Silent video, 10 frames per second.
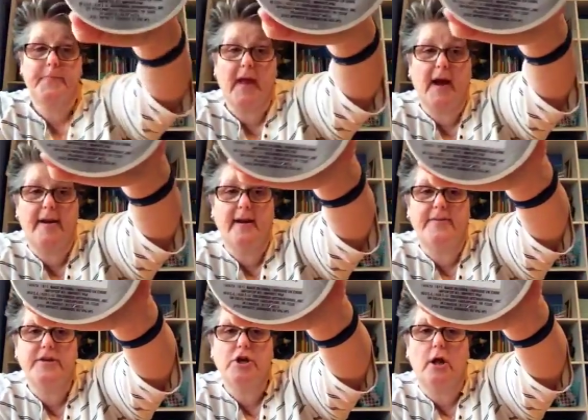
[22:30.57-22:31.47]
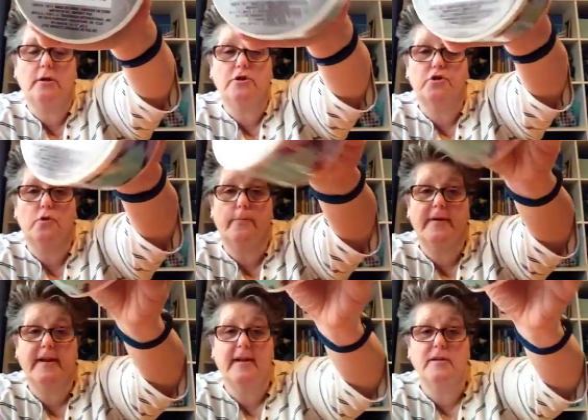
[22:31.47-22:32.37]
I got it at the dollar store,
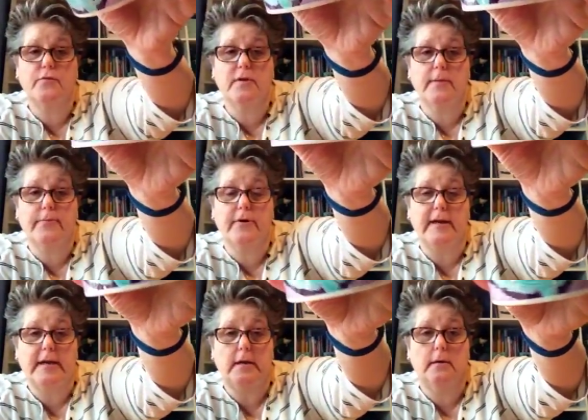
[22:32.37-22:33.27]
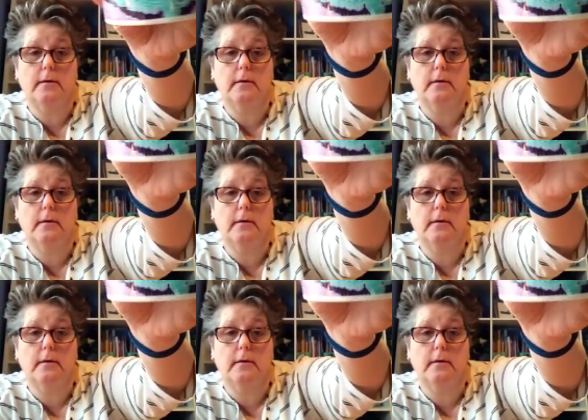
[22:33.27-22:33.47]
but it is really pretty.